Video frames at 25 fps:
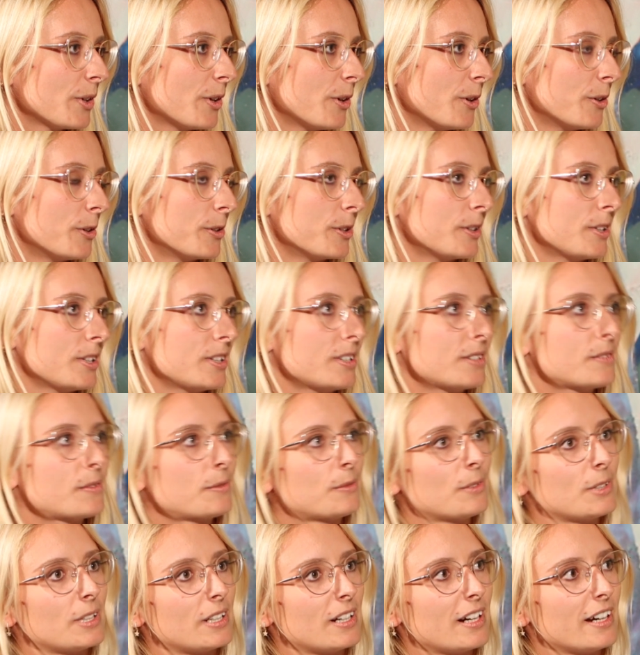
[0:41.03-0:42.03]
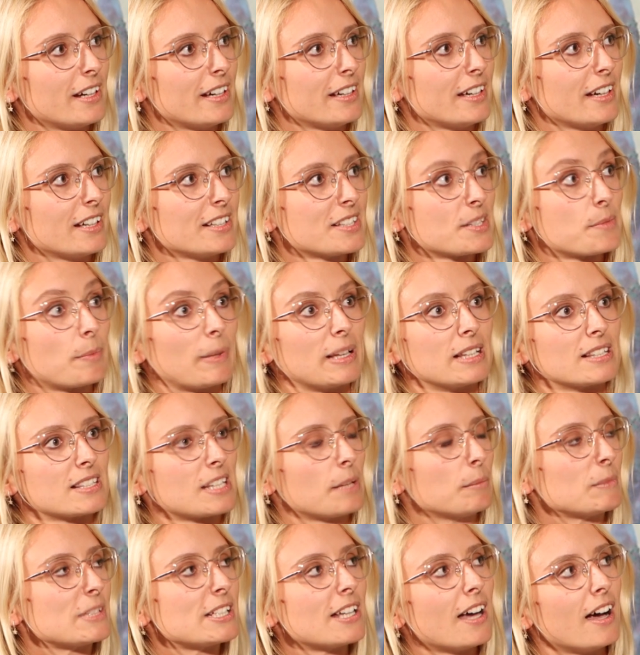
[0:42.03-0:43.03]
or where I spend
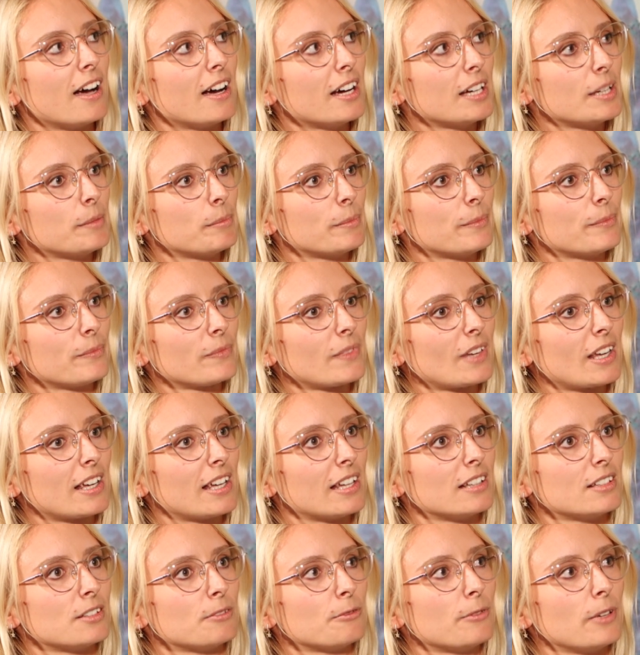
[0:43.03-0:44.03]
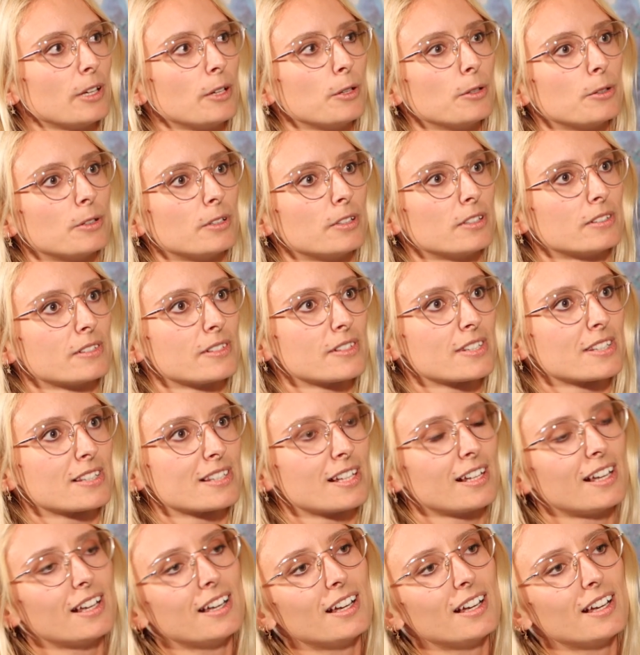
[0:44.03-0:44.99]
some time, and the figures